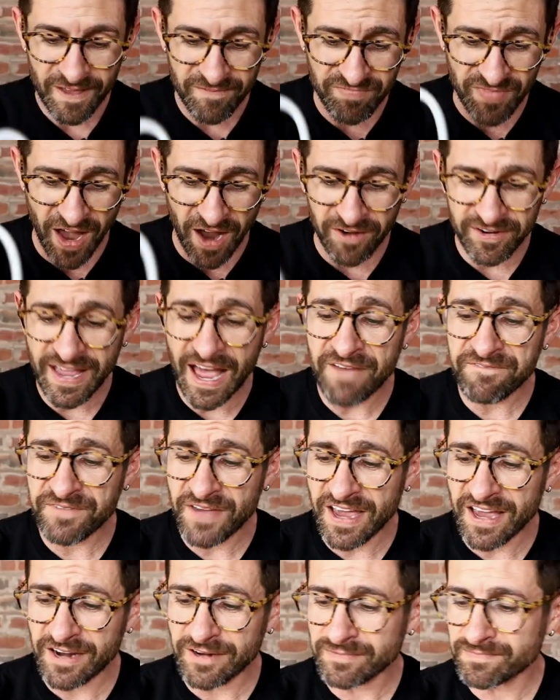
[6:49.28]
No,
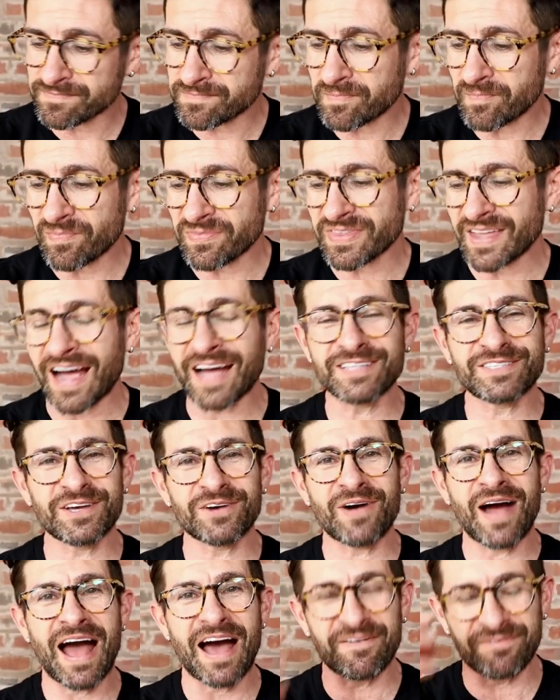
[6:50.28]
caffeine, I
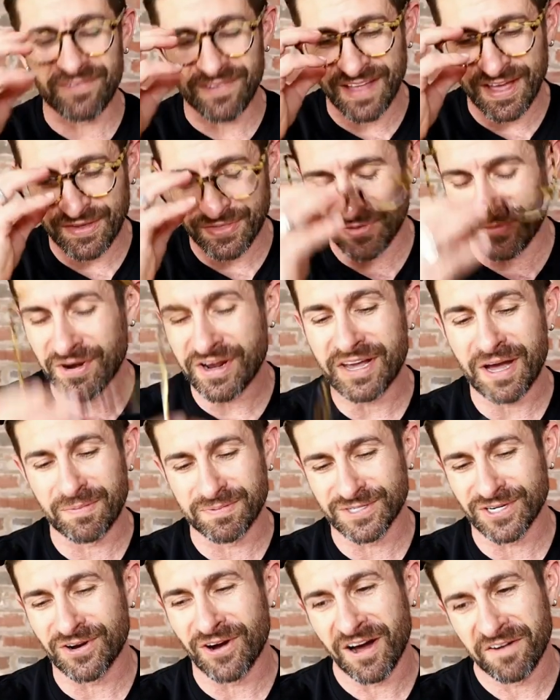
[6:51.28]
do have 3
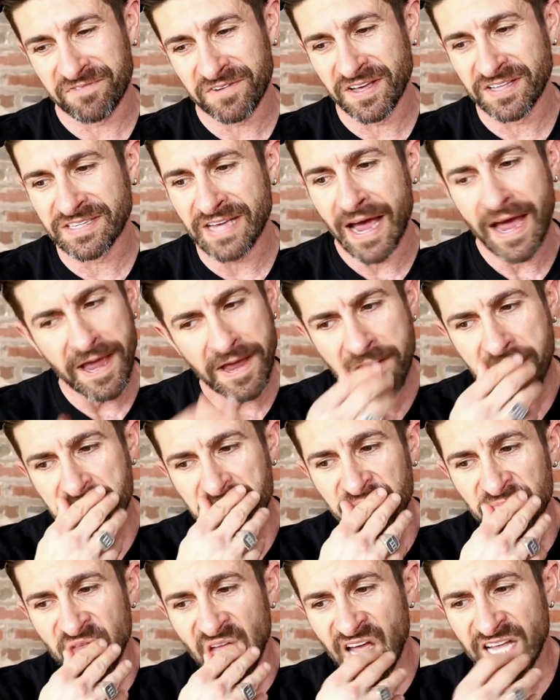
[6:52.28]
cups of coffee a day.
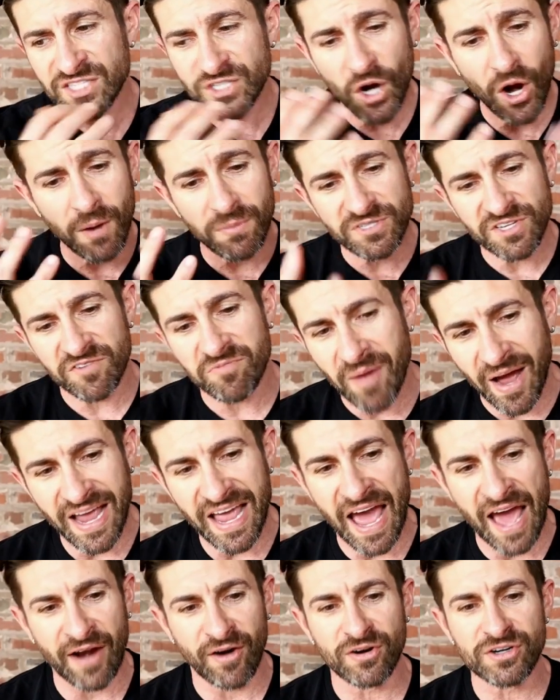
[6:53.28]
In terms of
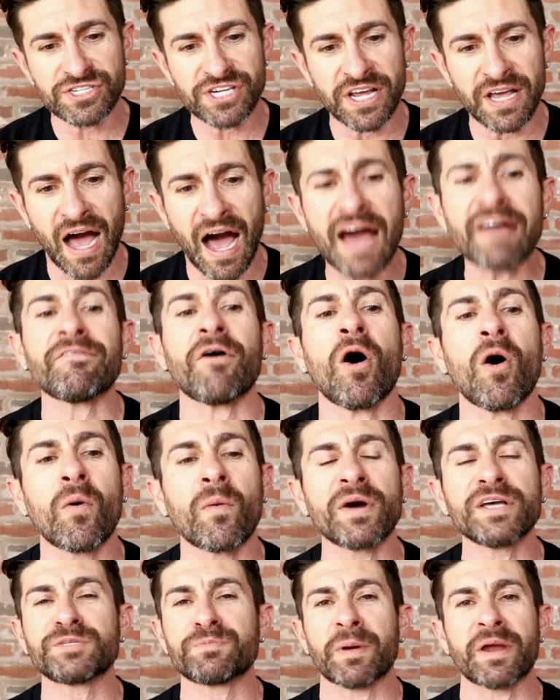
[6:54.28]
my energy, I've
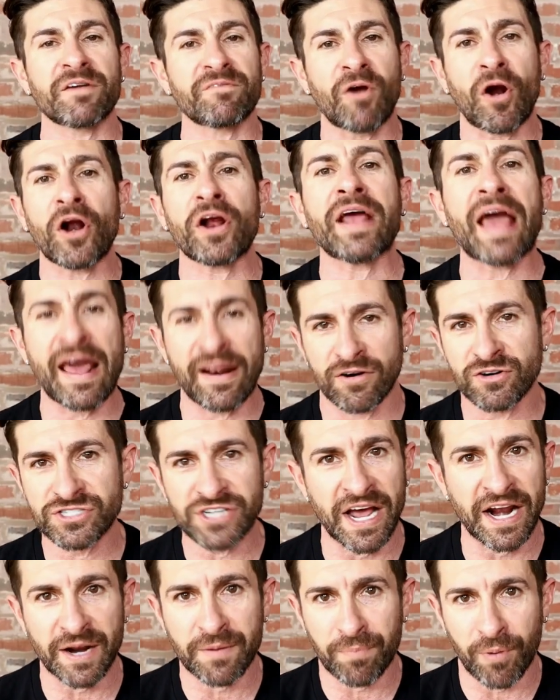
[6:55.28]
always been a very
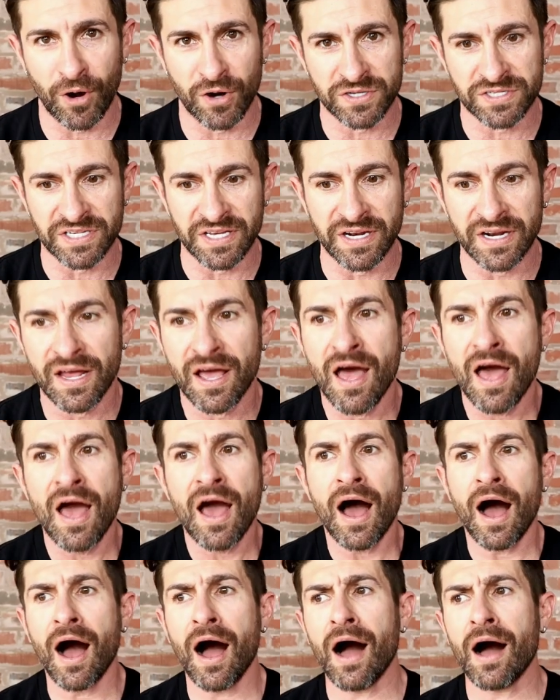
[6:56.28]
energetic person.
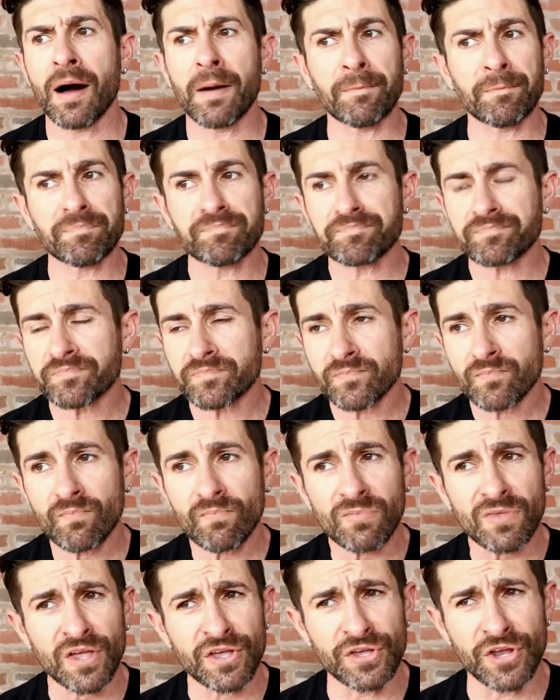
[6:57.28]
When
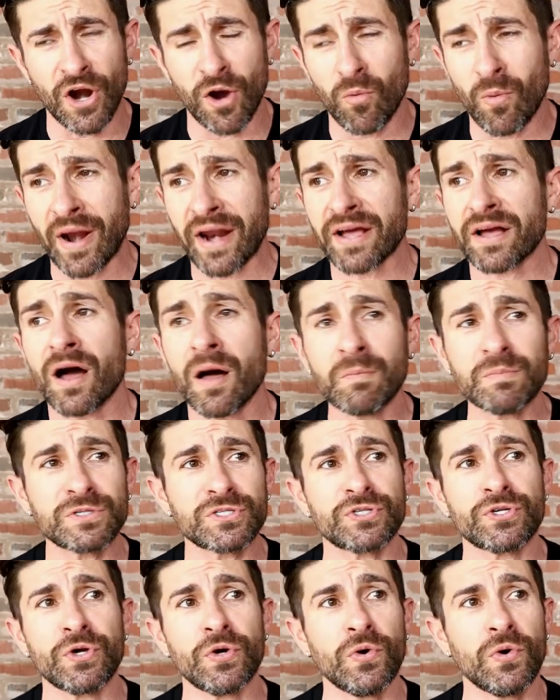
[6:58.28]
it
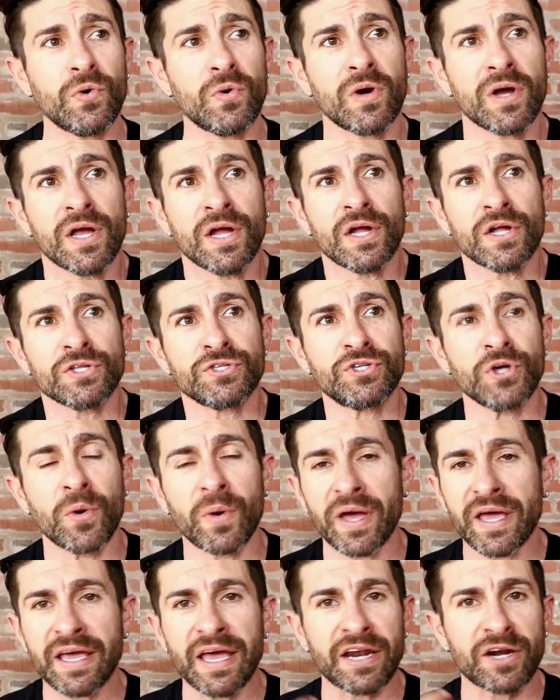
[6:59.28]
comes to
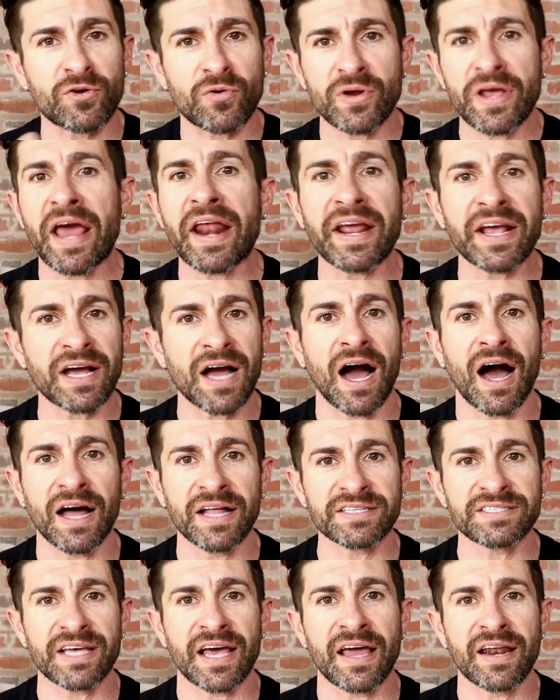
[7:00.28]
doing and creating
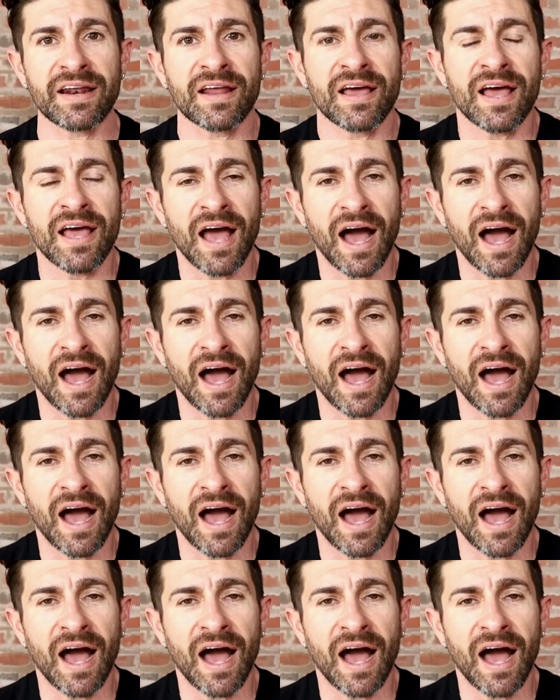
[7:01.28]
content,